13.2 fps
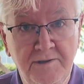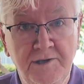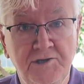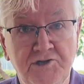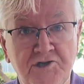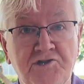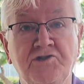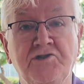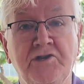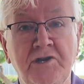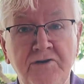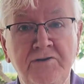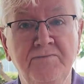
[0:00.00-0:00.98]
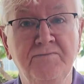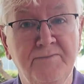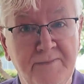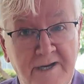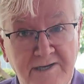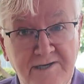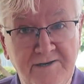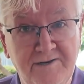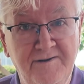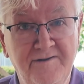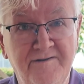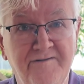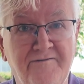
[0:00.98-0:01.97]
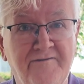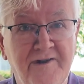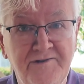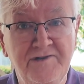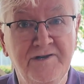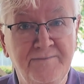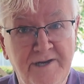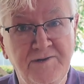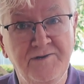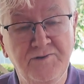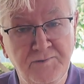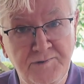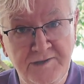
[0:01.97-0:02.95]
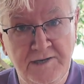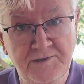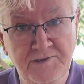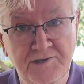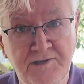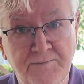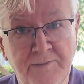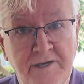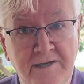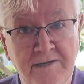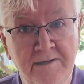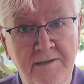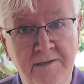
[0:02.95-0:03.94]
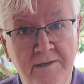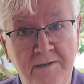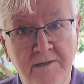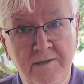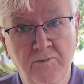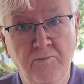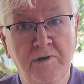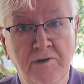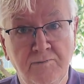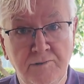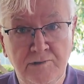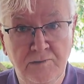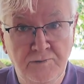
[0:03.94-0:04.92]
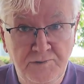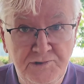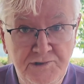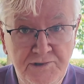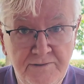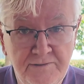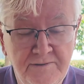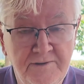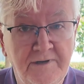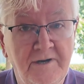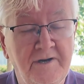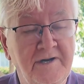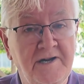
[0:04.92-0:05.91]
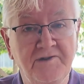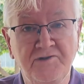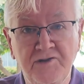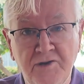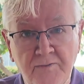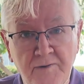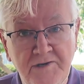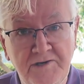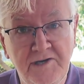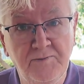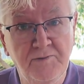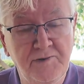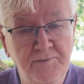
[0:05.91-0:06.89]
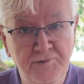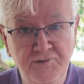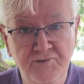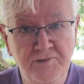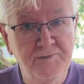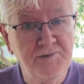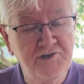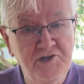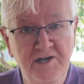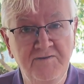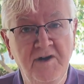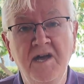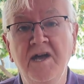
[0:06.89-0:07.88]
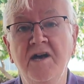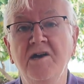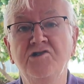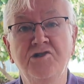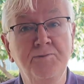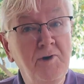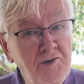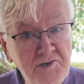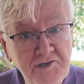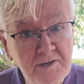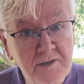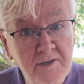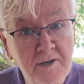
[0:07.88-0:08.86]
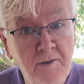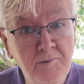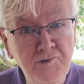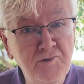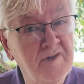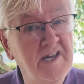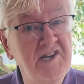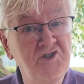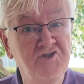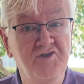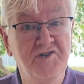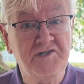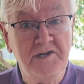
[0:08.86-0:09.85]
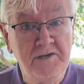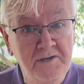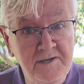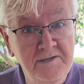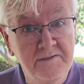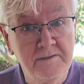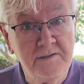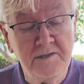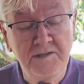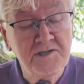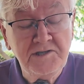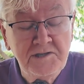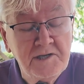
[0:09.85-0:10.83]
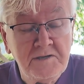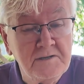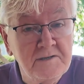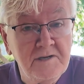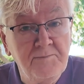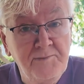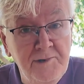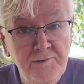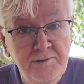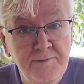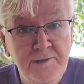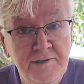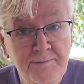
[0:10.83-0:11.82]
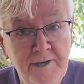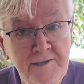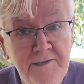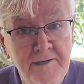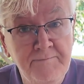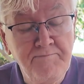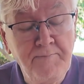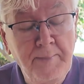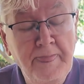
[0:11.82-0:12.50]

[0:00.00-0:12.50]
It just didn't make fundamental sense to me when it was launched. I had no idea what it was trying to achieve. To be honest, I wasn't all that interested either. It just didn't appeal to me as a banker.